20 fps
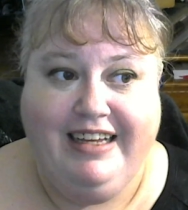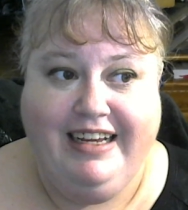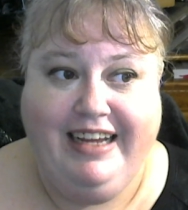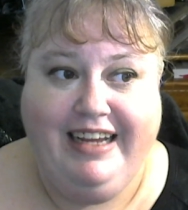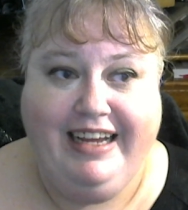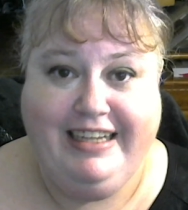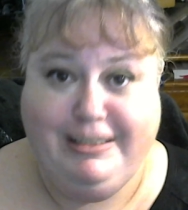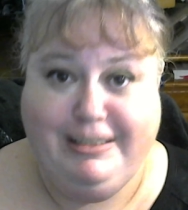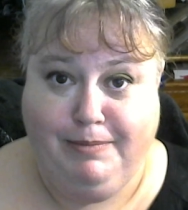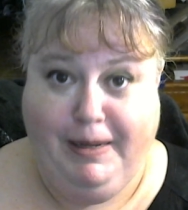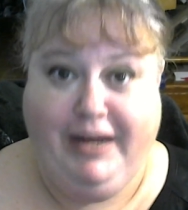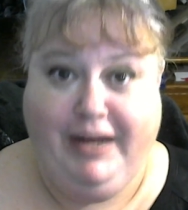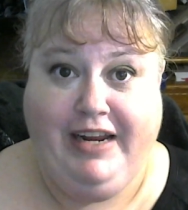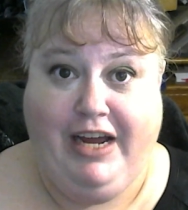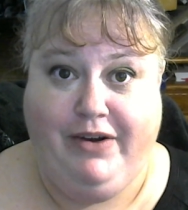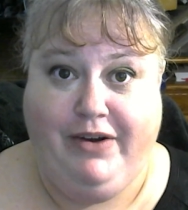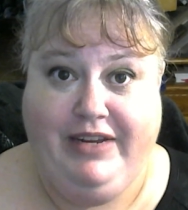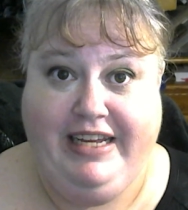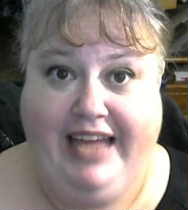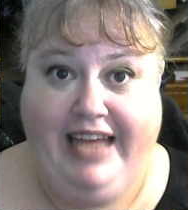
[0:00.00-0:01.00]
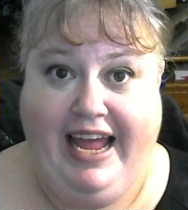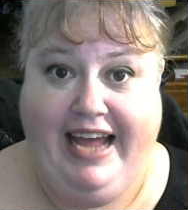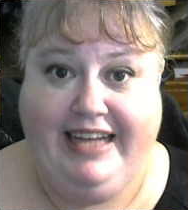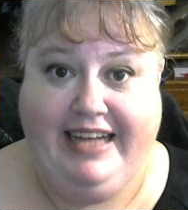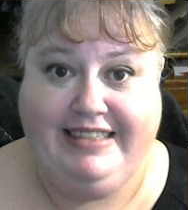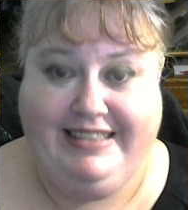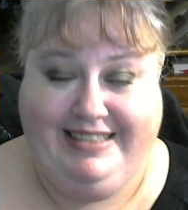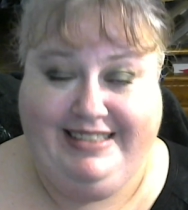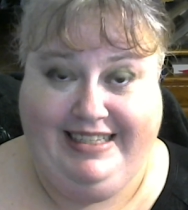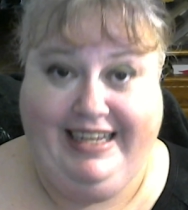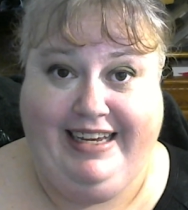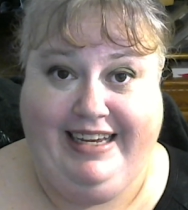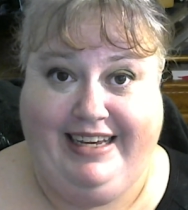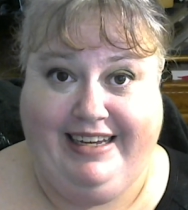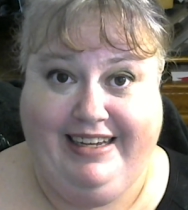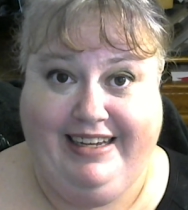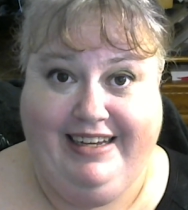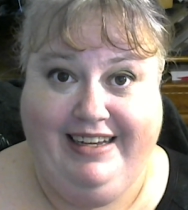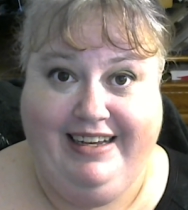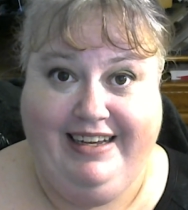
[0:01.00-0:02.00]
is about how he can't
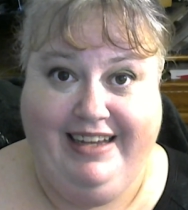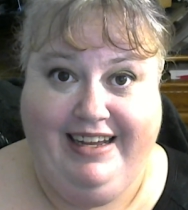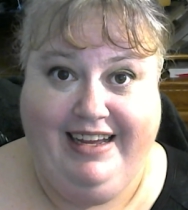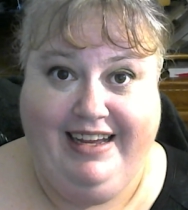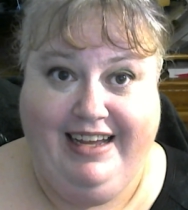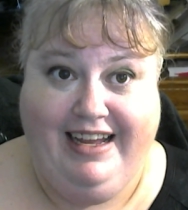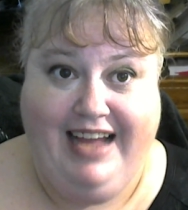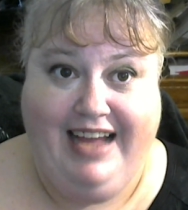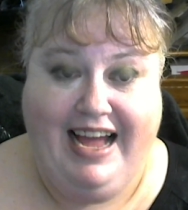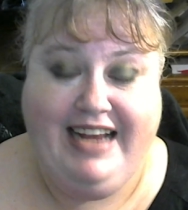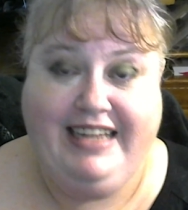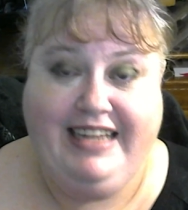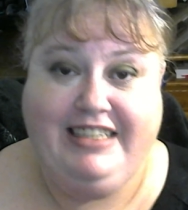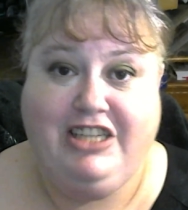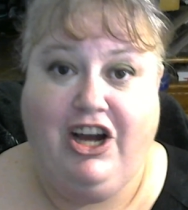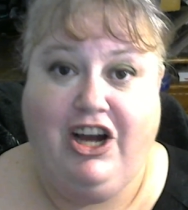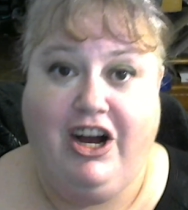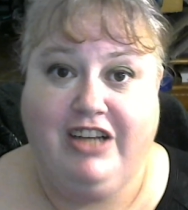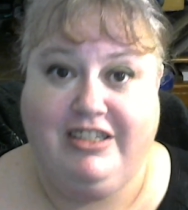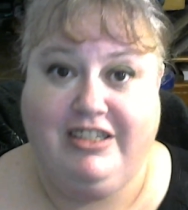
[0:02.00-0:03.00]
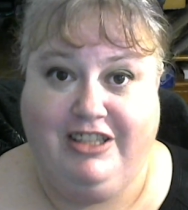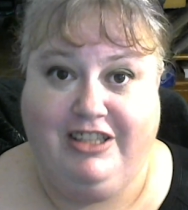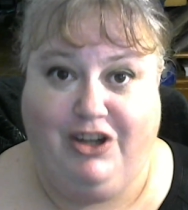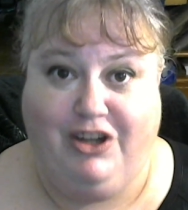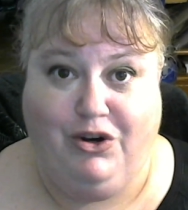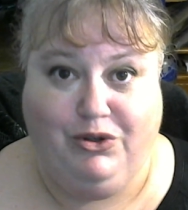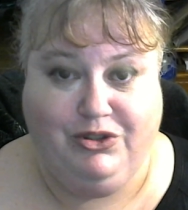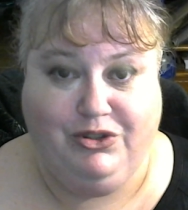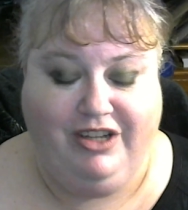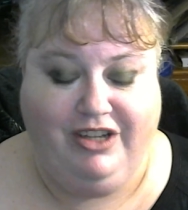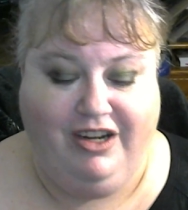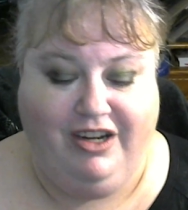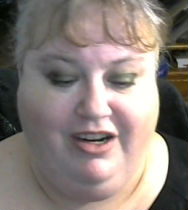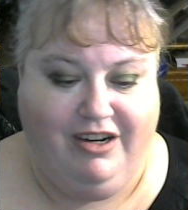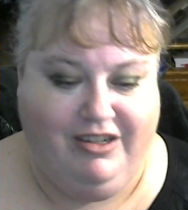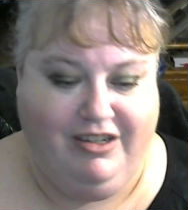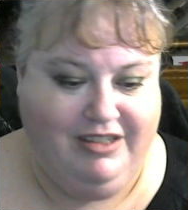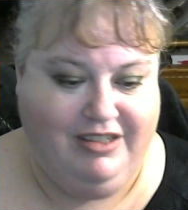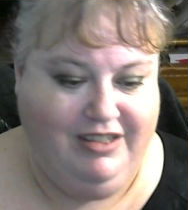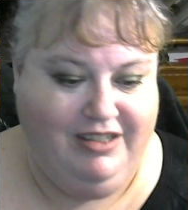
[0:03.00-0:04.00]
sing. And he talks the whole
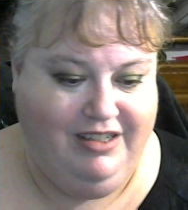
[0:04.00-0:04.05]
song.